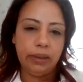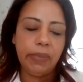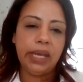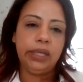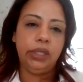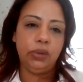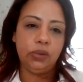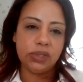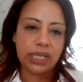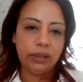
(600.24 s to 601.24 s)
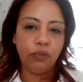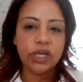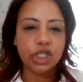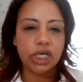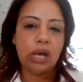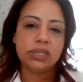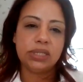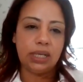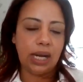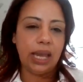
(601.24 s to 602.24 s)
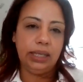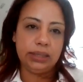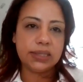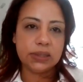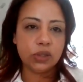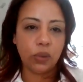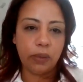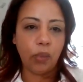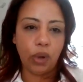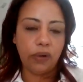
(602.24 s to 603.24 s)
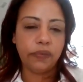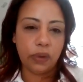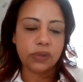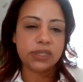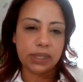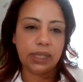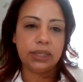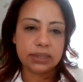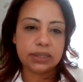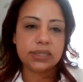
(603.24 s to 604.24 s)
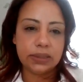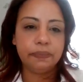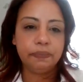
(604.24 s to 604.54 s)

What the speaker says: and the menus and reaching out to clients and doing more of those things.